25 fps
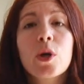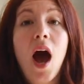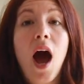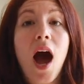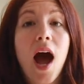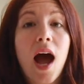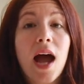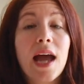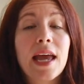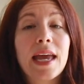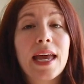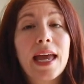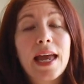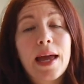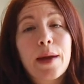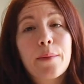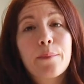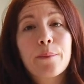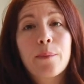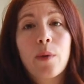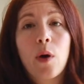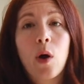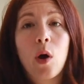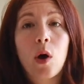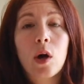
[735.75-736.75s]
I am
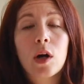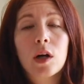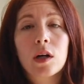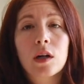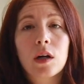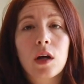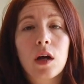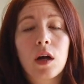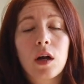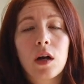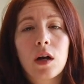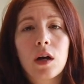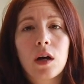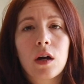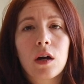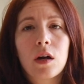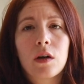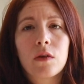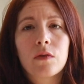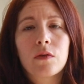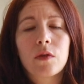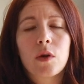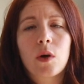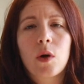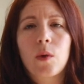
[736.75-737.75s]
part
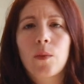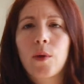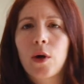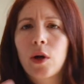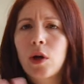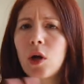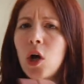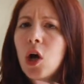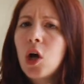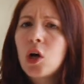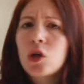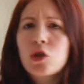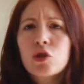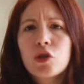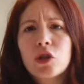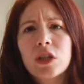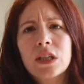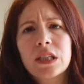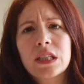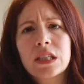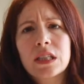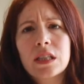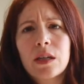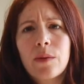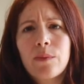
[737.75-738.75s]
of about 100
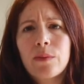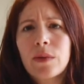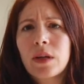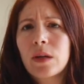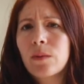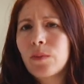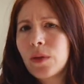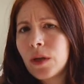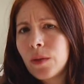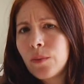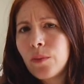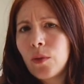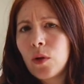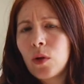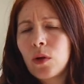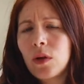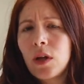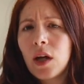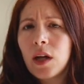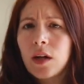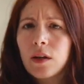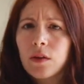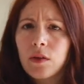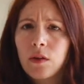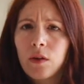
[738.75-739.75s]
and something people
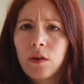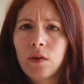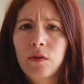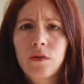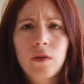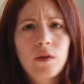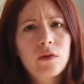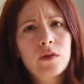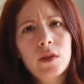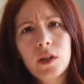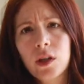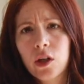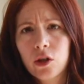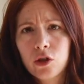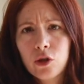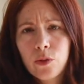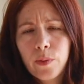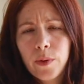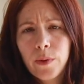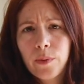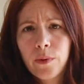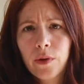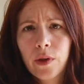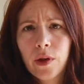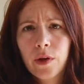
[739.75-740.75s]
out of the 1,500
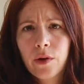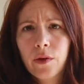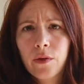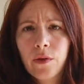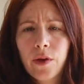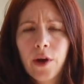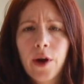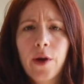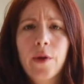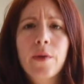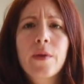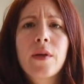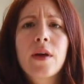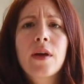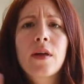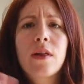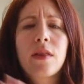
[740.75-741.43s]
people that are there